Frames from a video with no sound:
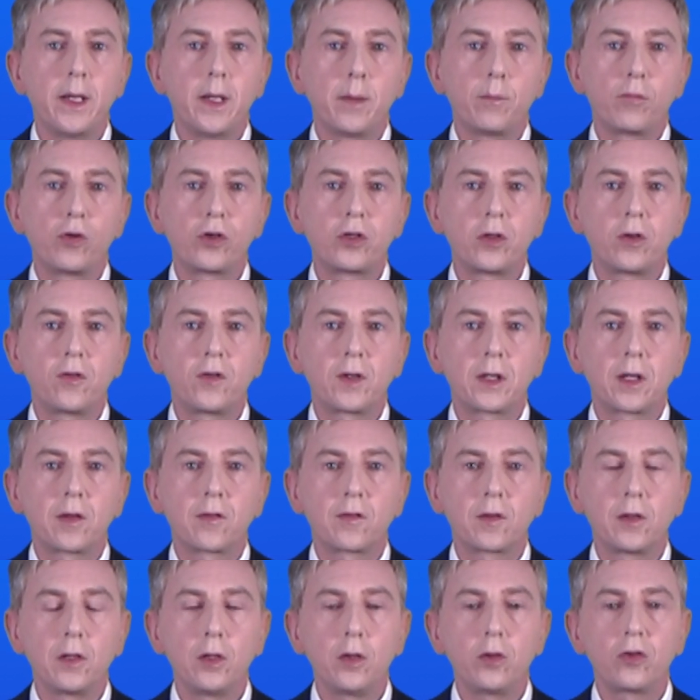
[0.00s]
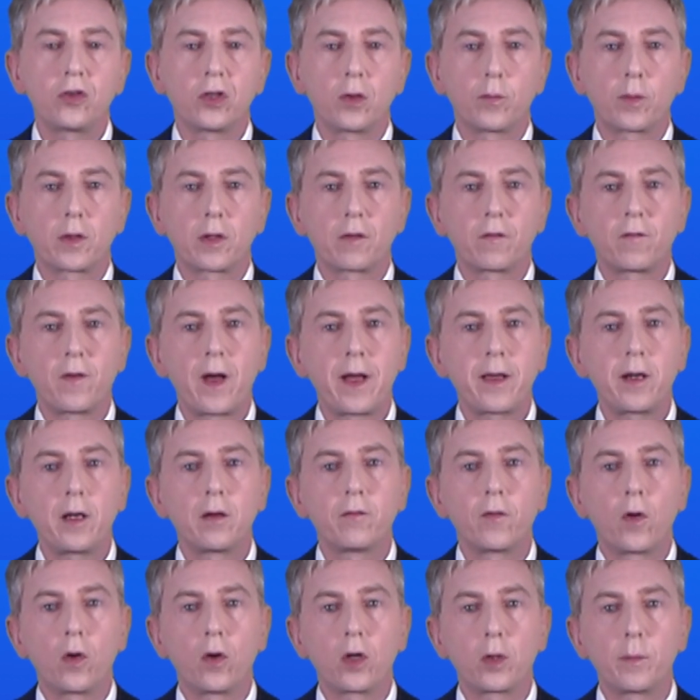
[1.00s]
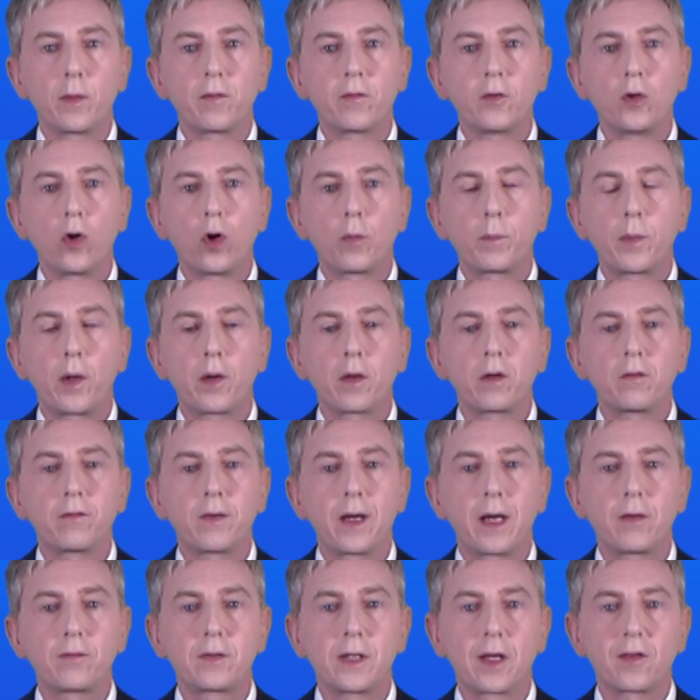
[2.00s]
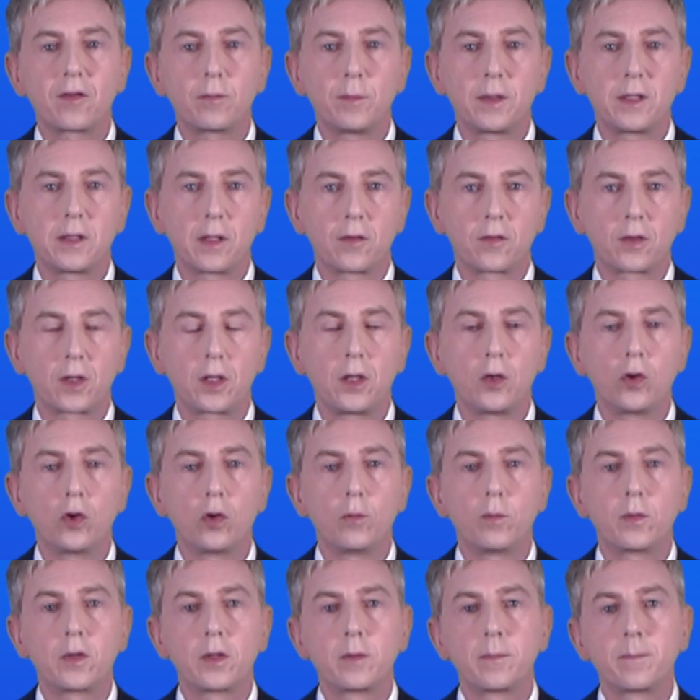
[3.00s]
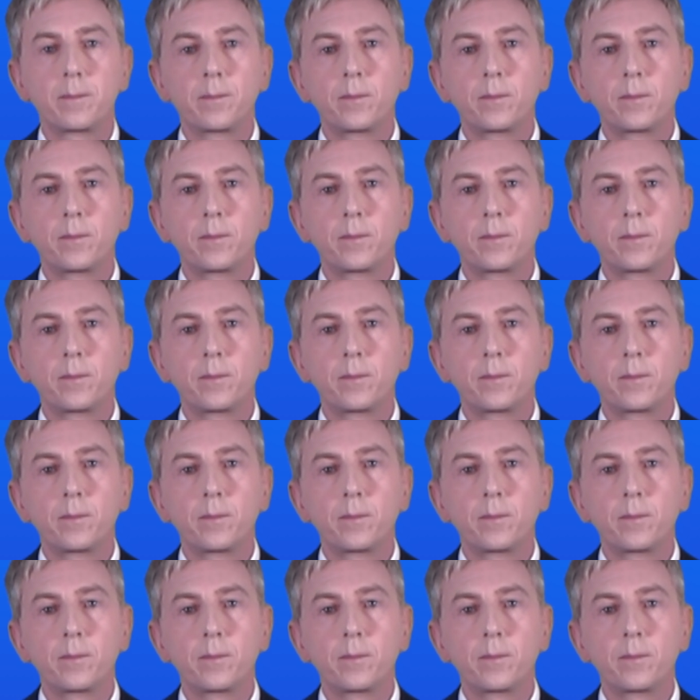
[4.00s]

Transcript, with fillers: producing a solution with a final volume of 0.5 decimeters cubed.